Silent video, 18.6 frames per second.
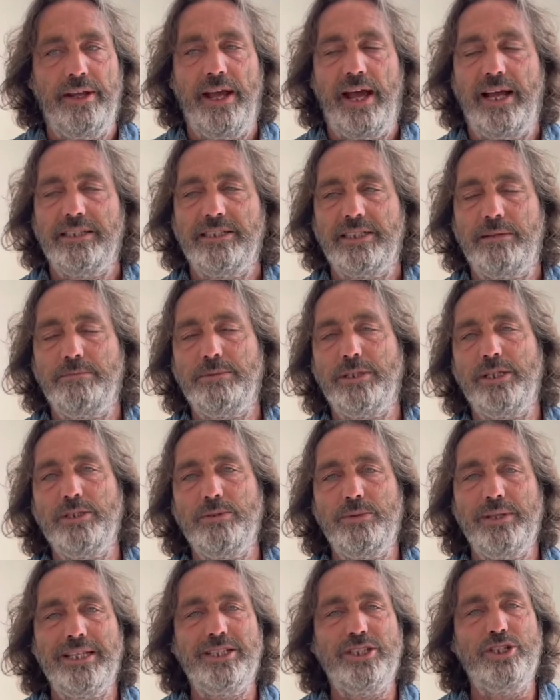And sometimes
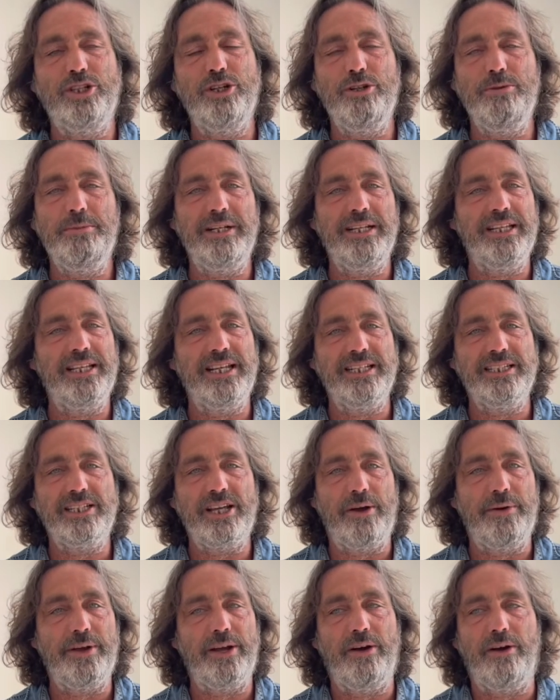when there's too many things
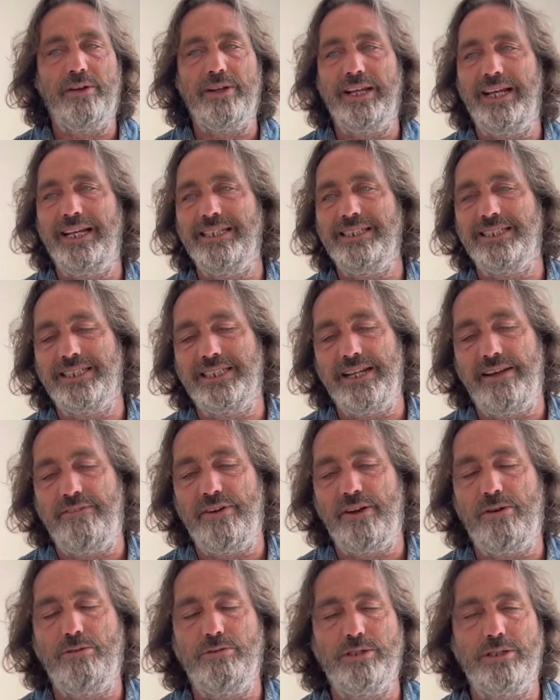going on, it's
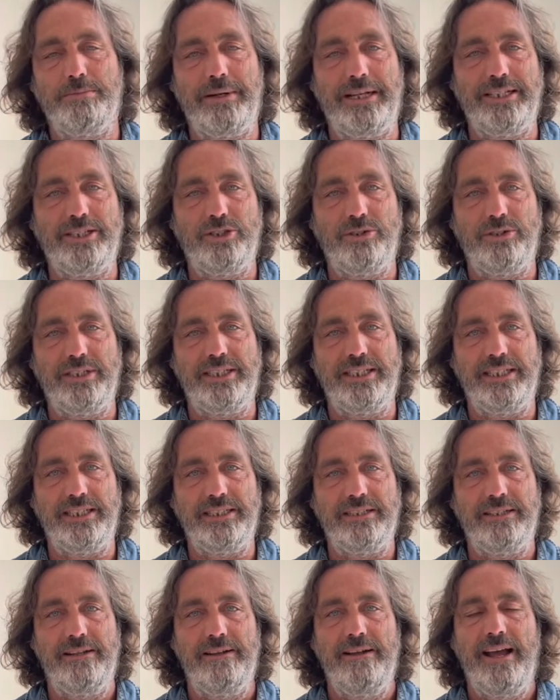difficult to make choices
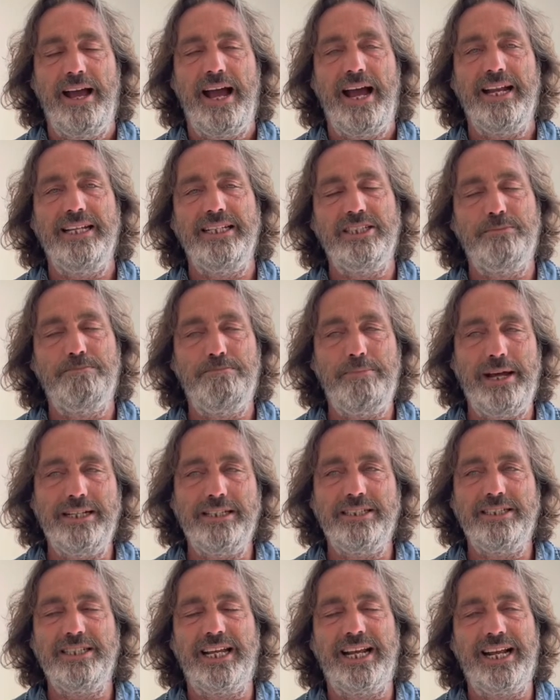and it's better
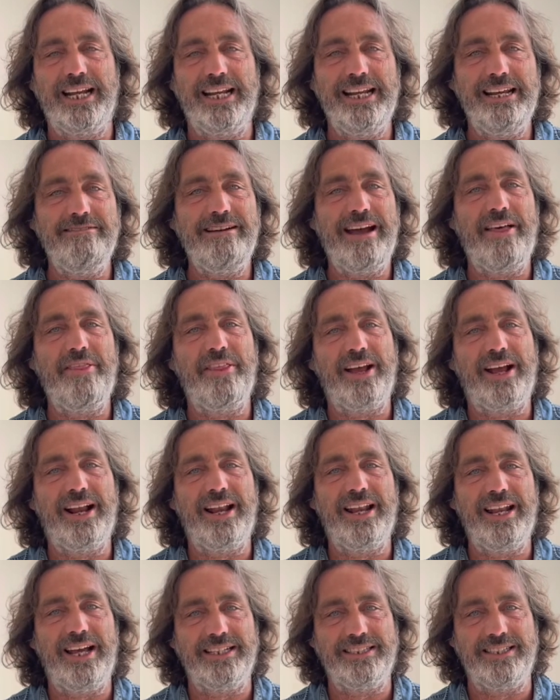to clear out the
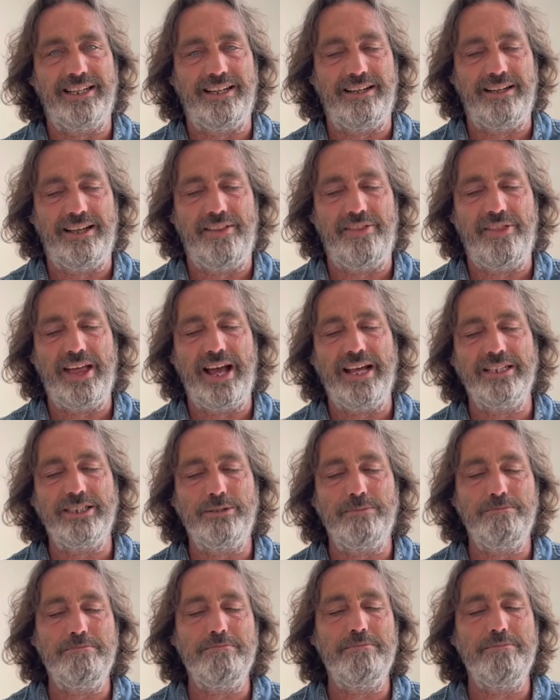clutter and that's
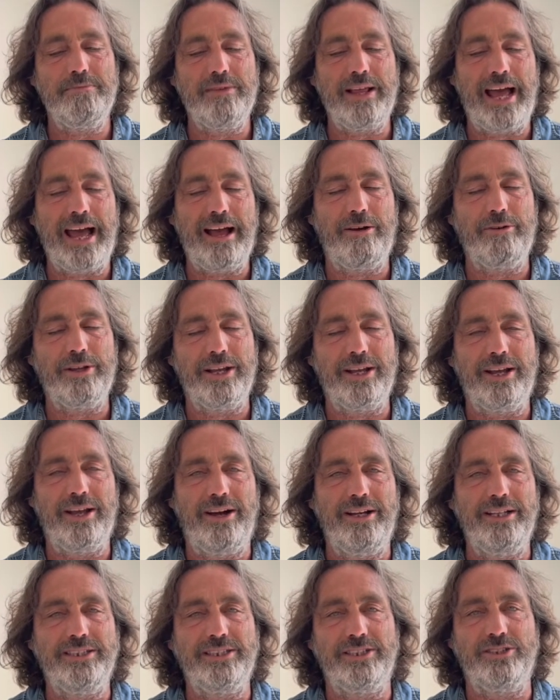how your
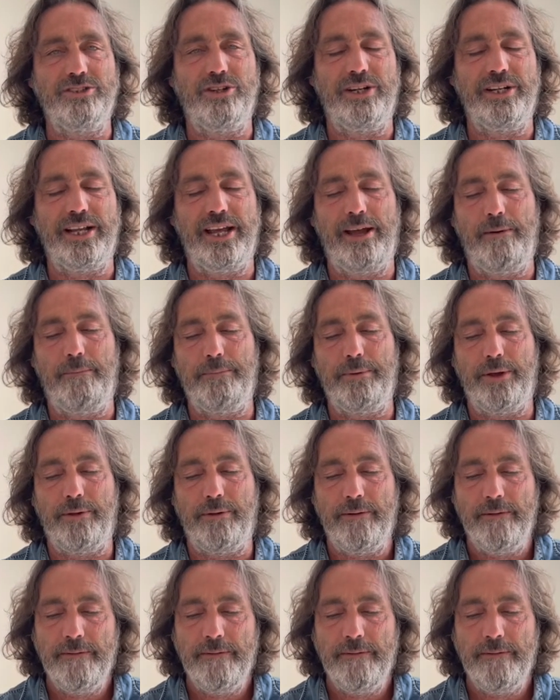guides are trying to help you